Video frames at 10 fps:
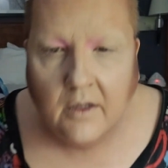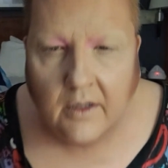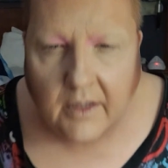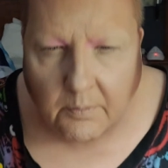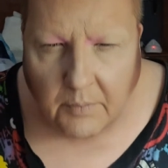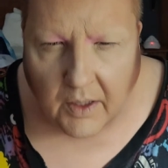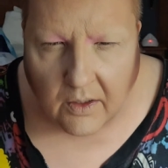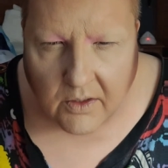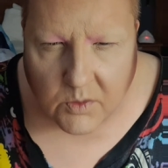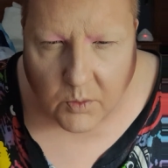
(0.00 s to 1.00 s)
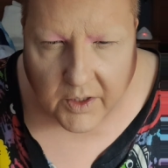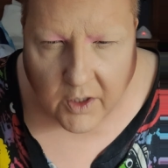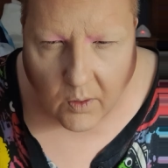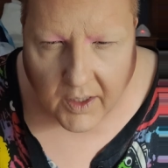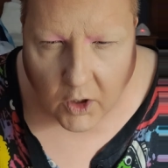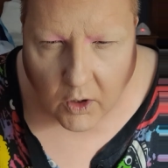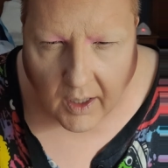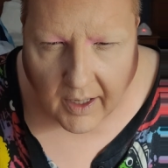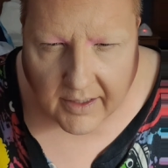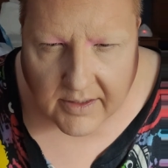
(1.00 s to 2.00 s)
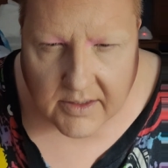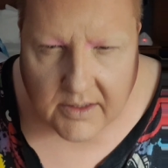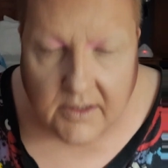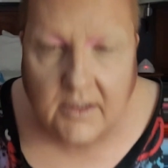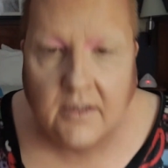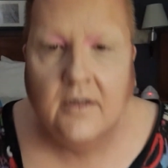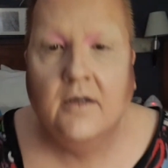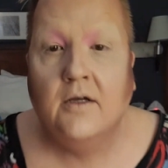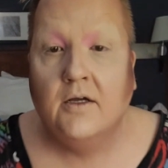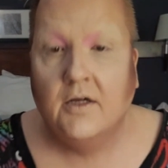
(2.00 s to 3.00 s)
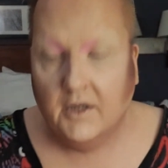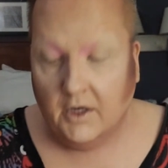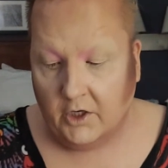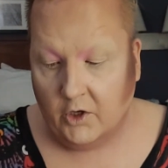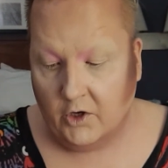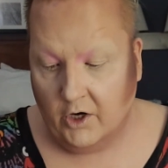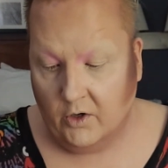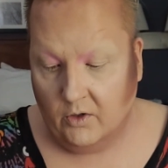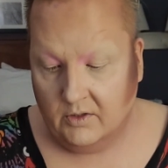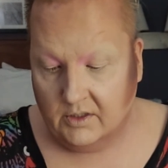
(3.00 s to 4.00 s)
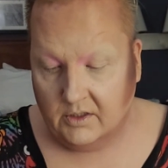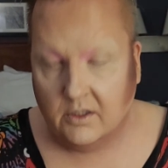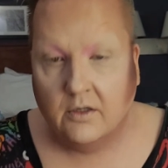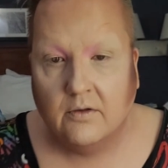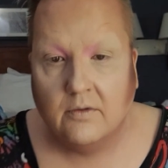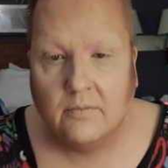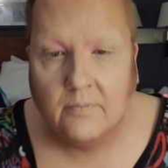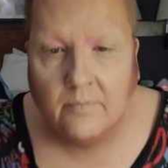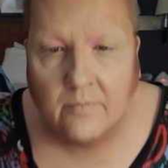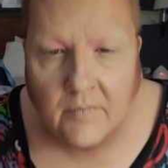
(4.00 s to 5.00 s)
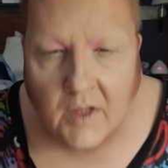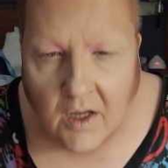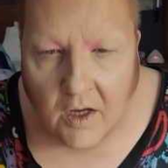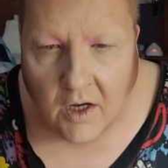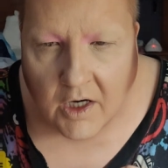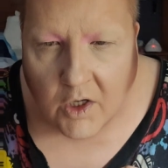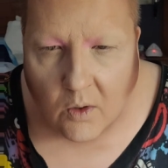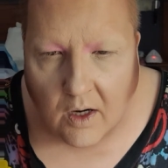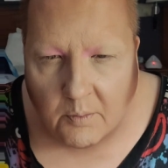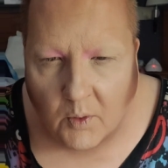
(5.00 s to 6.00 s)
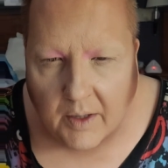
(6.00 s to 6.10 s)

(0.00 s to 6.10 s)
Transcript: that balls would go across your nose. You're a boy